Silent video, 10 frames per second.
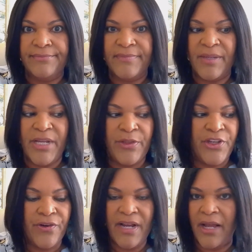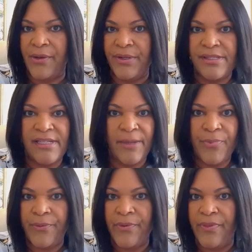I mean, you're not going to zip
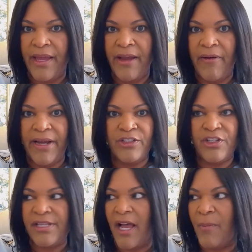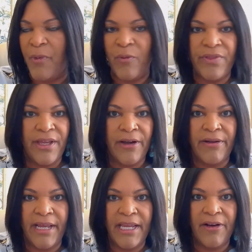through there and just hop over there,
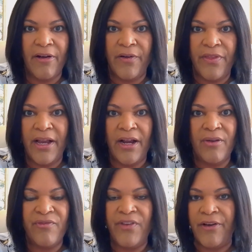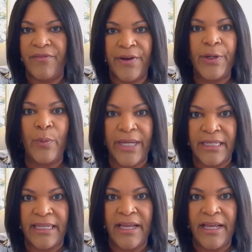here or there very, very quickly.